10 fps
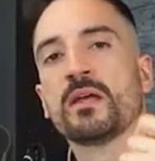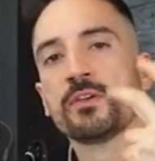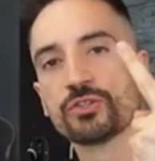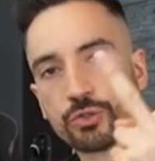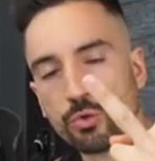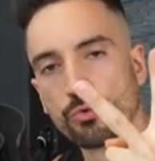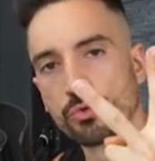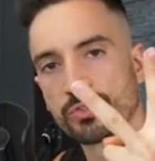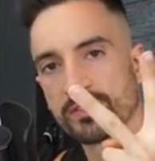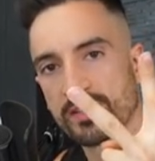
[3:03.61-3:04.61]
There's two
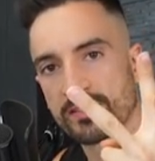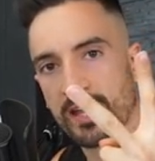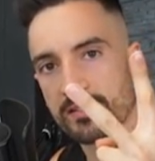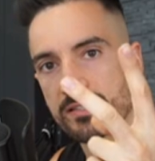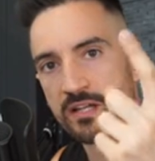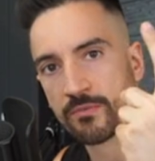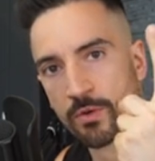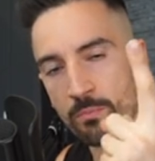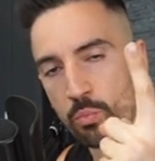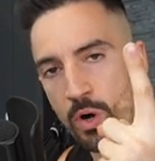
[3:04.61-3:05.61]
rules to success.
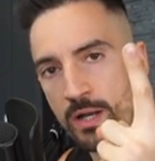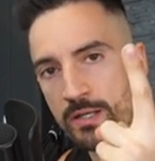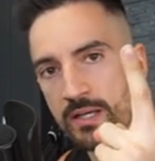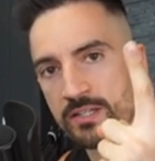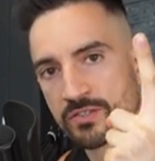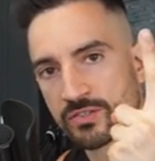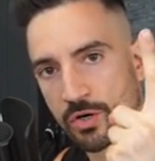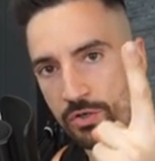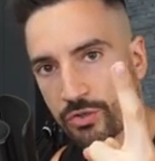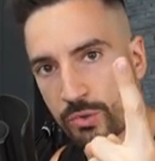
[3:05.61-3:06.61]
Number one is to
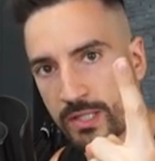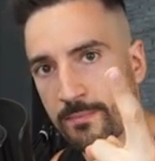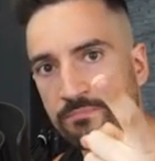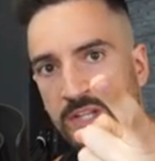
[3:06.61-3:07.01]
start doing.